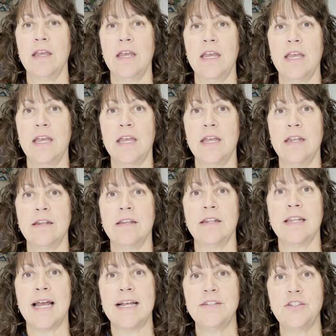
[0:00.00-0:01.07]
And
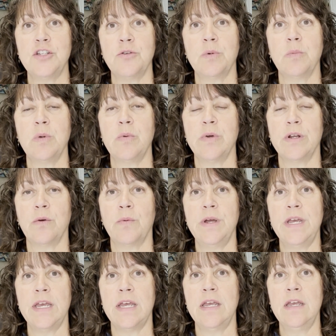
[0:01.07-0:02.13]
last year when we went
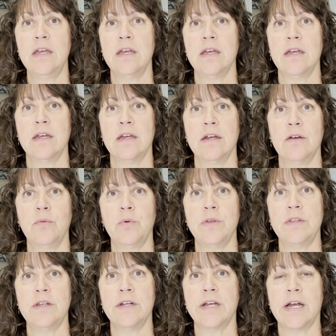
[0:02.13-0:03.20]
away,
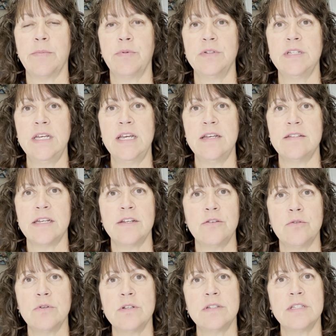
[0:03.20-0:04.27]
within a couple days, I
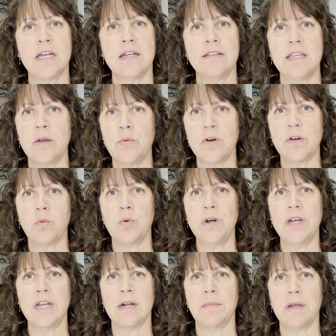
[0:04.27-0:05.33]
noticed that they weren't
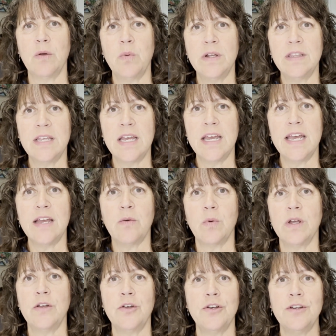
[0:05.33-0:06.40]
working. I'm like, what the heck?
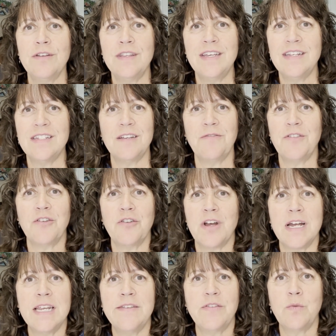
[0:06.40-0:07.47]
What good are these if they're
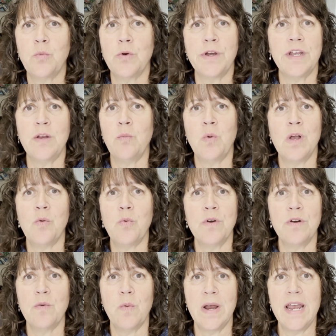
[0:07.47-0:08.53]
not even working while we're
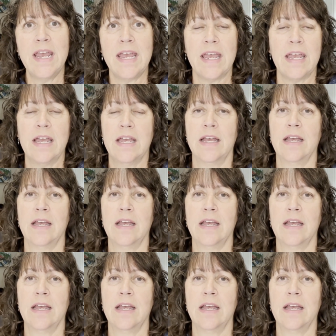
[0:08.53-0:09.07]
away?